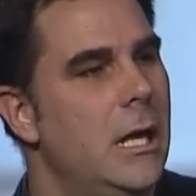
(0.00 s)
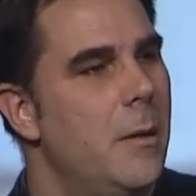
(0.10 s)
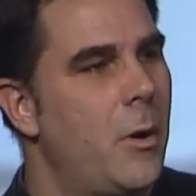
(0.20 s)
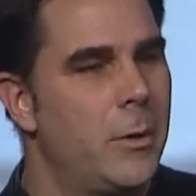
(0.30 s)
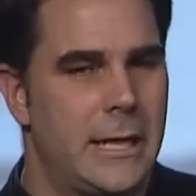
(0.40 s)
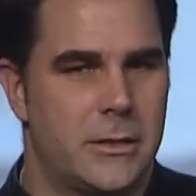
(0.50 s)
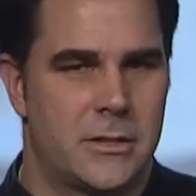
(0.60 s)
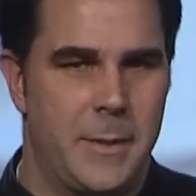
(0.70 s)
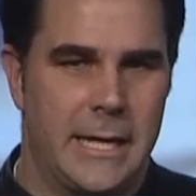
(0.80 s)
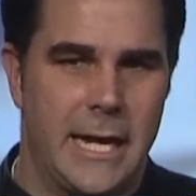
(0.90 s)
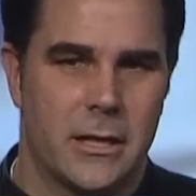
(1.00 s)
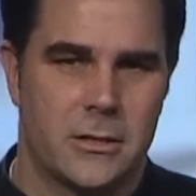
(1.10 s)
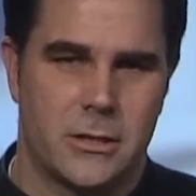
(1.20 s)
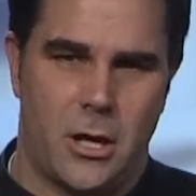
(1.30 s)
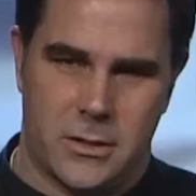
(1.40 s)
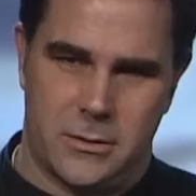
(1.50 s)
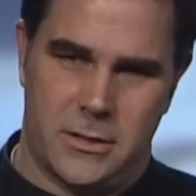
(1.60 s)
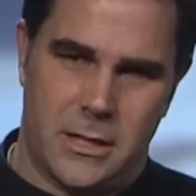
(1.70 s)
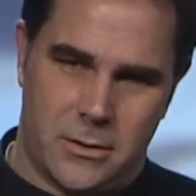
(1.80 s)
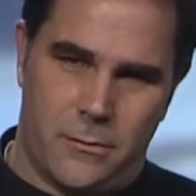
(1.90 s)
But when they speak English, it sounds
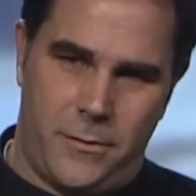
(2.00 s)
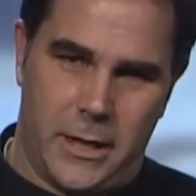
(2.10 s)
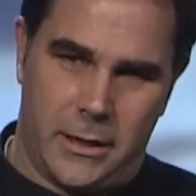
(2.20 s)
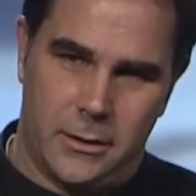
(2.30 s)
a little funny.